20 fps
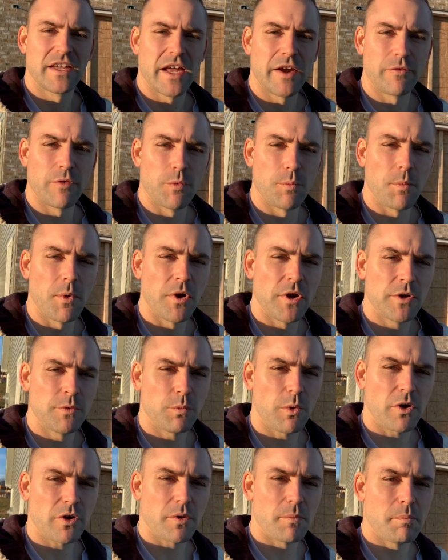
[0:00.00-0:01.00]
Hey everyone,
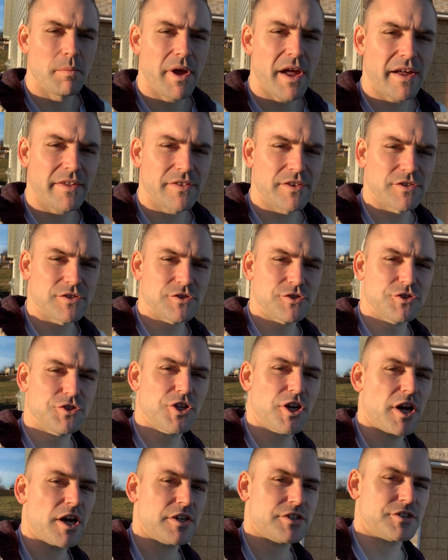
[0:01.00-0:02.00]
welcome back. This is Josh.